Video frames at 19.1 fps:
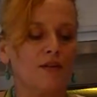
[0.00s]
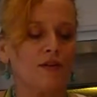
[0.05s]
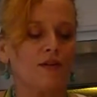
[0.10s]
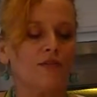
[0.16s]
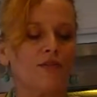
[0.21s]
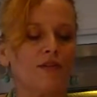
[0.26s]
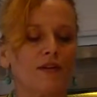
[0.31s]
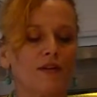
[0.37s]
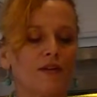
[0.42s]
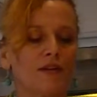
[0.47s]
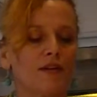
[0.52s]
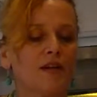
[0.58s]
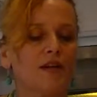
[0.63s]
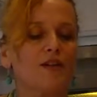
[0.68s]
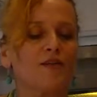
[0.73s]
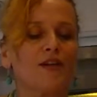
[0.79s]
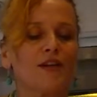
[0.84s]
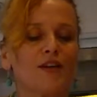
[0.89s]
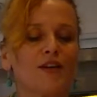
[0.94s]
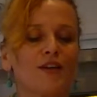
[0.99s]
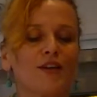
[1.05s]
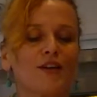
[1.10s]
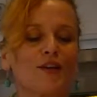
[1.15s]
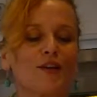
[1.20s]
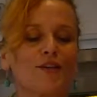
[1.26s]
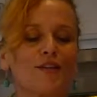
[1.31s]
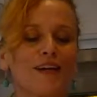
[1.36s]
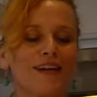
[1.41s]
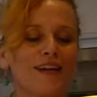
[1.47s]
making fun. There you
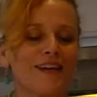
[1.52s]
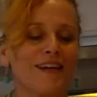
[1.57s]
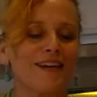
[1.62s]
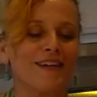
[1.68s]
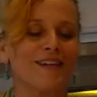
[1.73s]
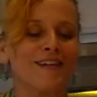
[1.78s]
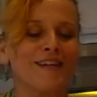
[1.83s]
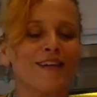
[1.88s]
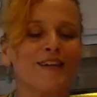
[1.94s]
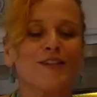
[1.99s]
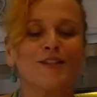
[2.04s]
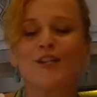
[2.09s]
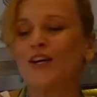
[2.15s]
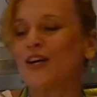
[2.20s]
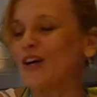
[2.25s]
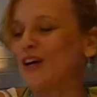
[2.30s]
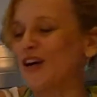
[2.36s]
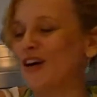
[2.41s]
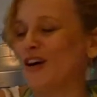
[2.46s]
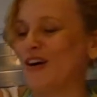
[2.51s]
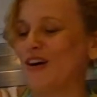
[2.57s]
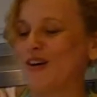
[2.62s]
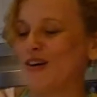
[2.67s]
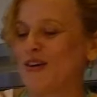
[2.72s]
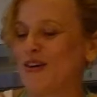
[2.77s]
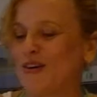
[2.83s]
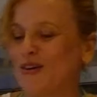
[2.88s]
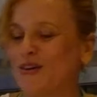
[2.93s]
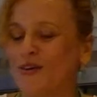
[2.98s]
go, Diane.
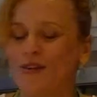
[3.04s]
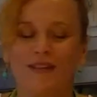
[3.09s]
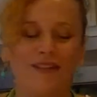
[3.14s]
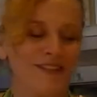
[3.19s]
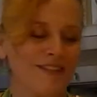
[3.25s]
2.